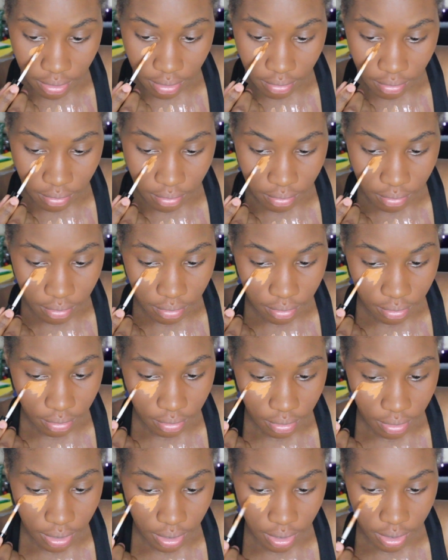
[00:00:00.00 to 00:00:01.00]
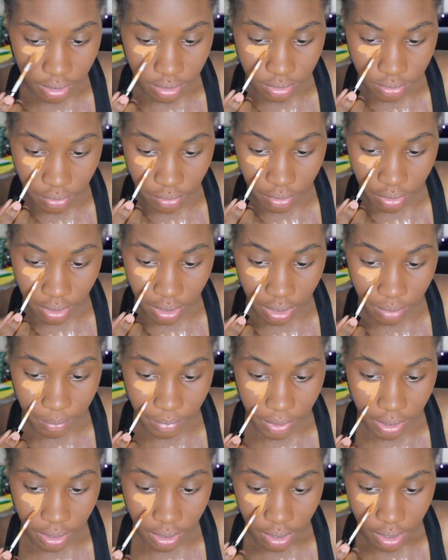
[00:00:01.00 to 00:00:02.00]
oh, it's
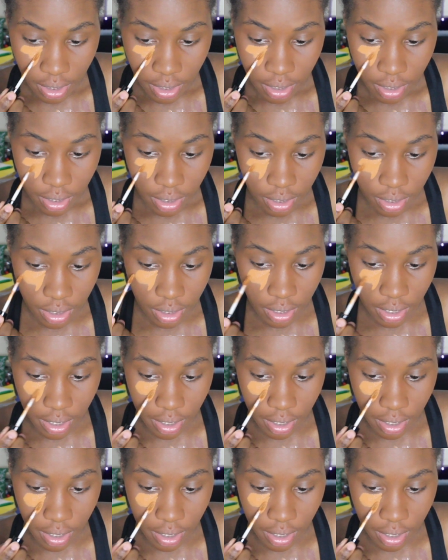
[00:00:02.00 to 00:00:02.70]
creamy.